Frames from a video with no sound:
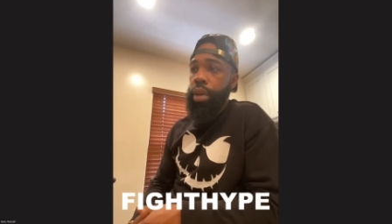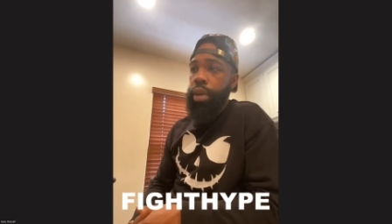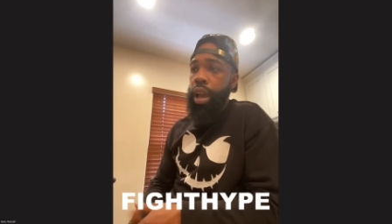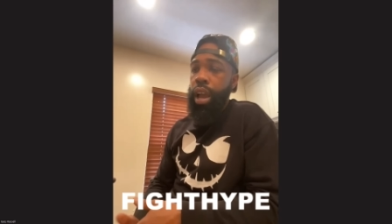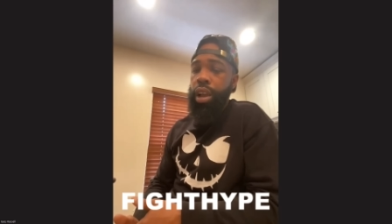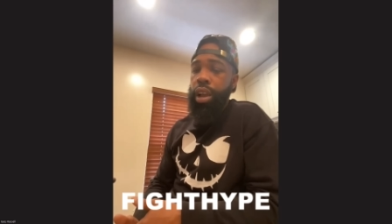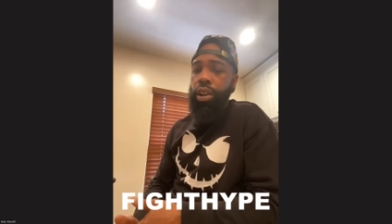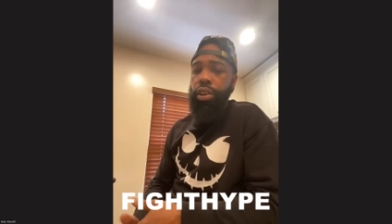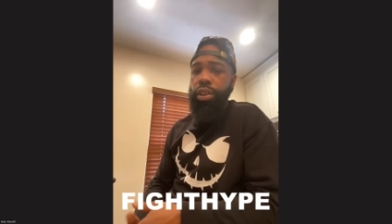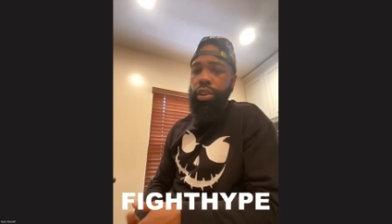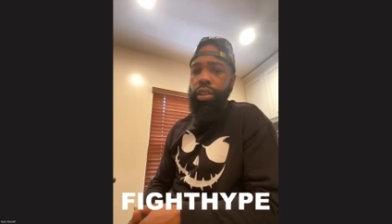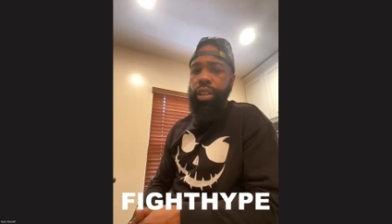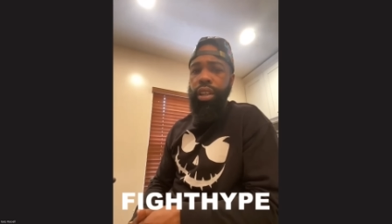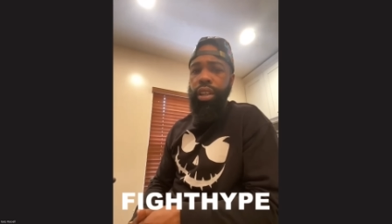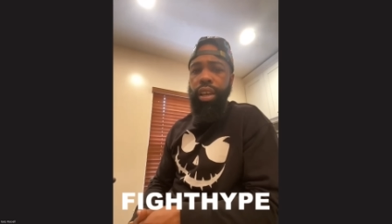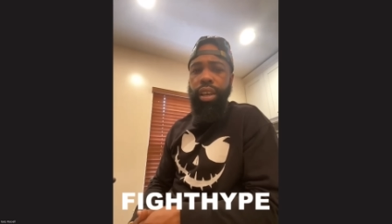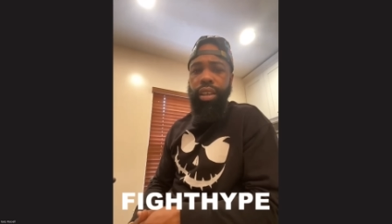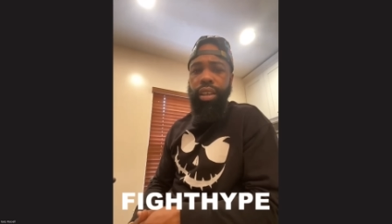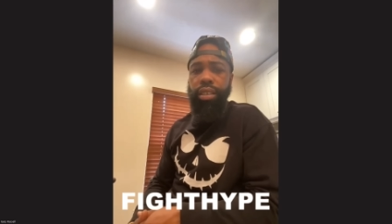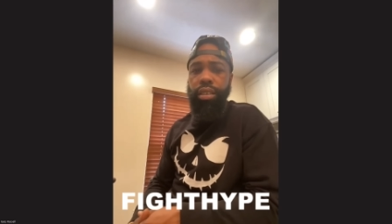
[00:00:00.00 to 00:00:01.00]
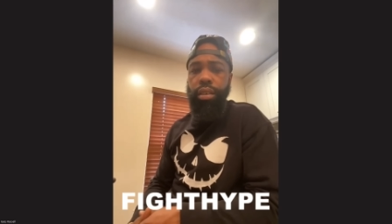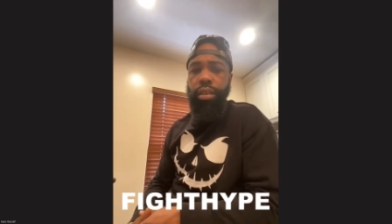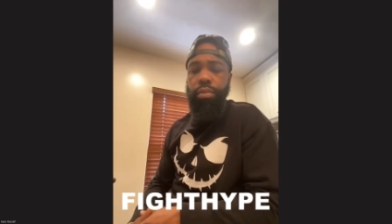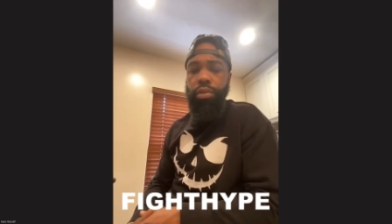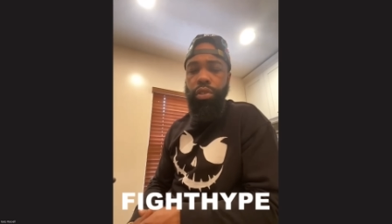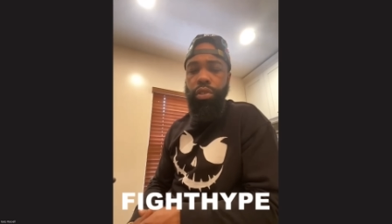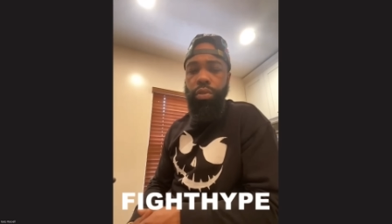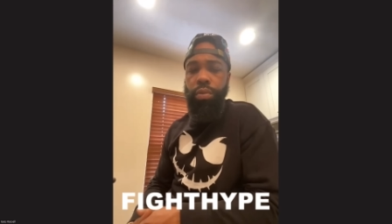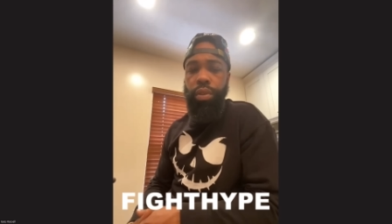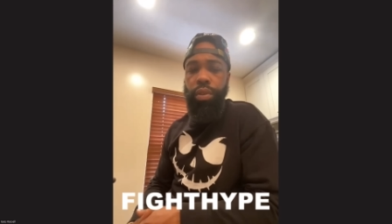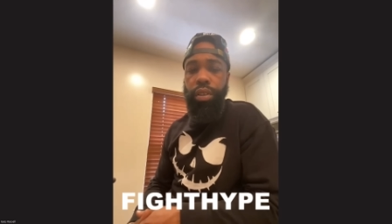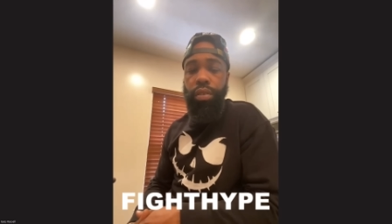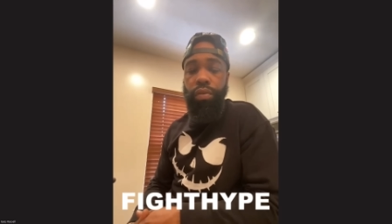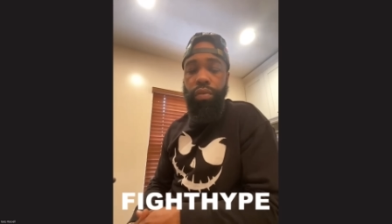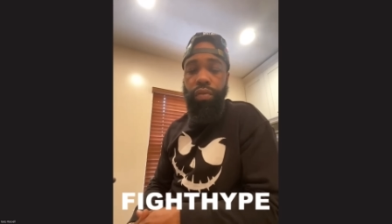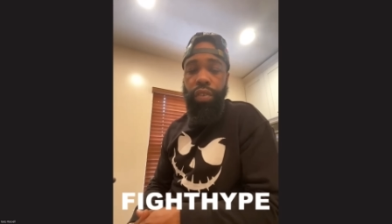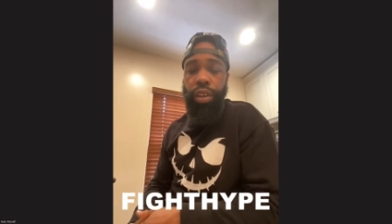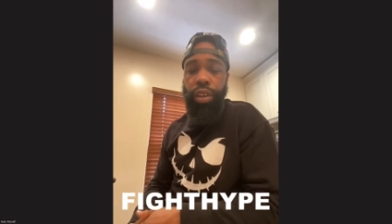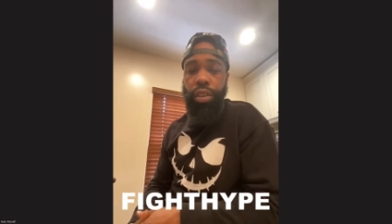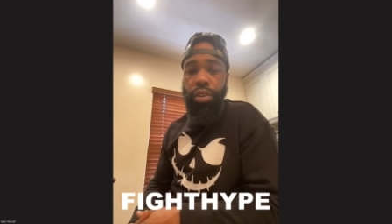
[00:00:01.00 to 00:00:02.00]
I heard that it had something to do with the
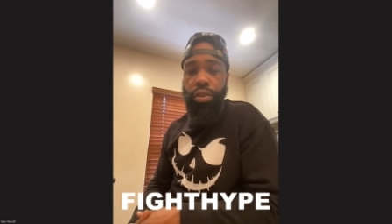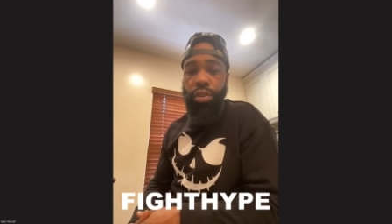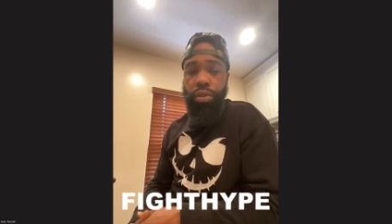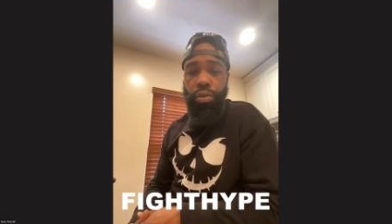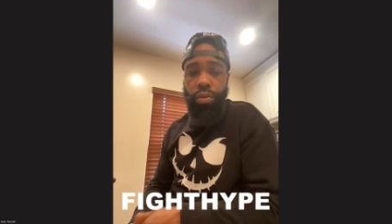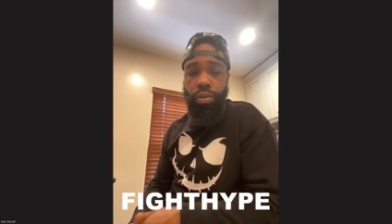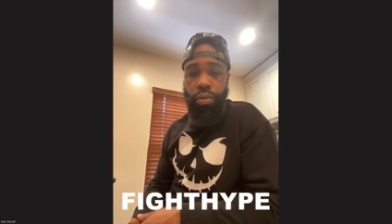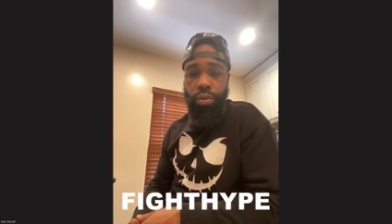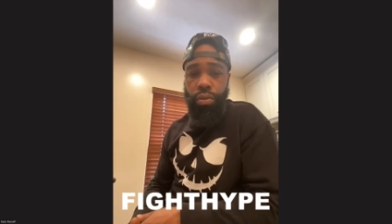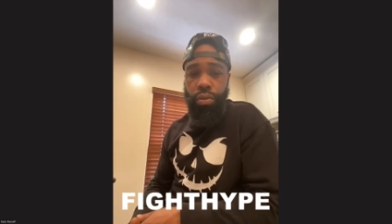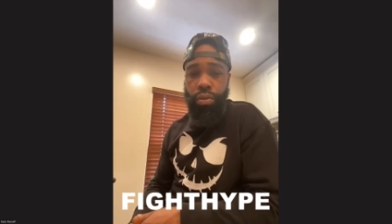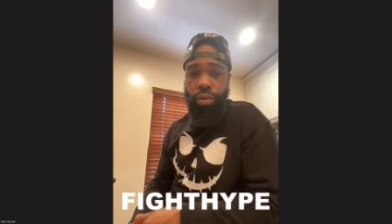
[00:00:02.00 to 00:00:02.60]
venue.